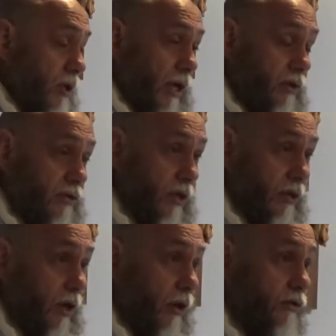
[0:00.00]
like St.
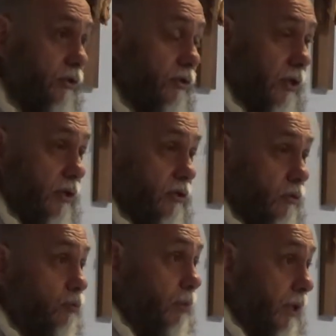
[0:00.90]
Augustine did as he
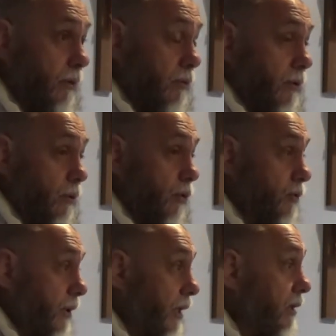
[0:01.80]
was pleading with the Lord
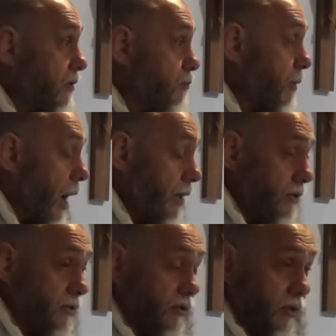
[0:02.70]
to heal his
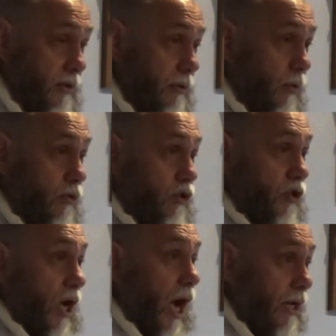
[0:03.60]
blindness. And he said, the Lord
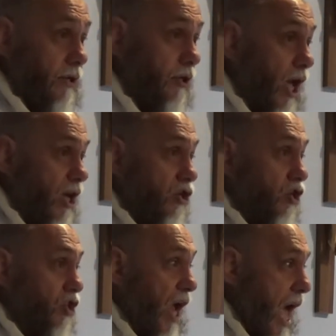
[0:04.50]
shined and
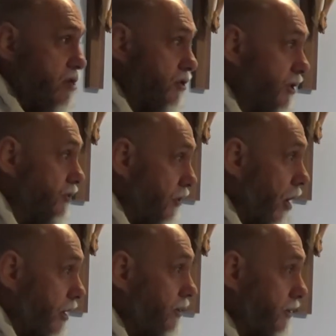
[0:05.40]
shattered his
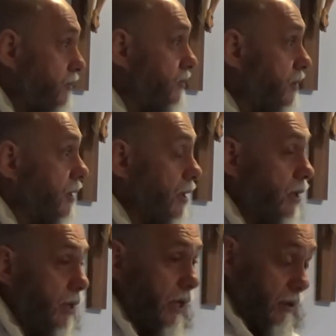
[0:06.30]
darkness.
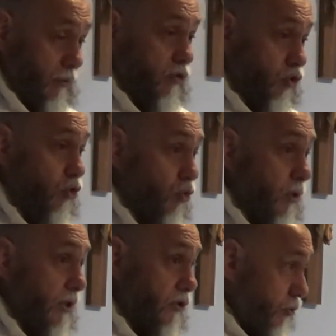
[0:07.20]
He was
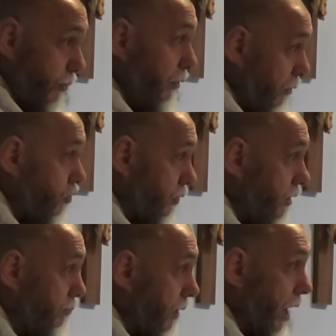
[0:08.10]
truly
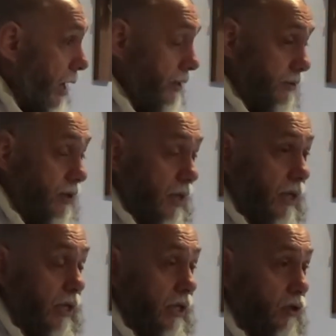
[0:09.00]
spiritually blind.
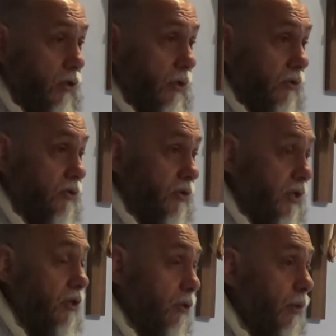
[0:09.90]
He couldn't
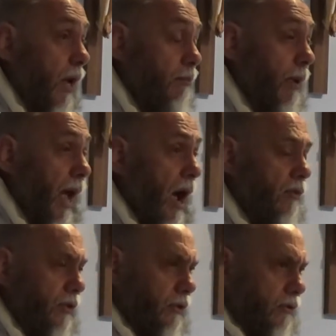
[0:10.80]
see the right
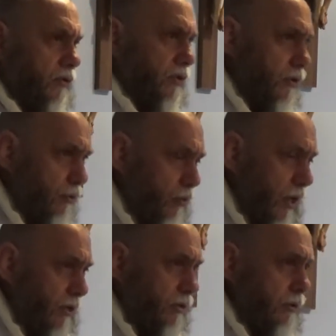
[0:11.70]
path. He couldn't see the
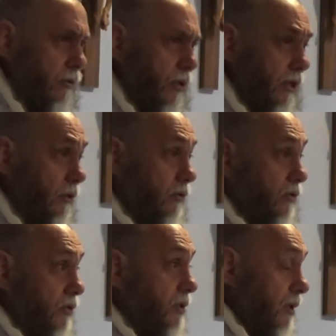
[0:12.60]
way to the Lord. He couldn't
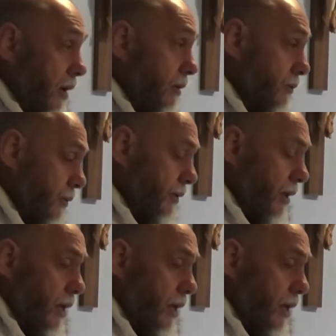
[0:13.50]
see our Lord.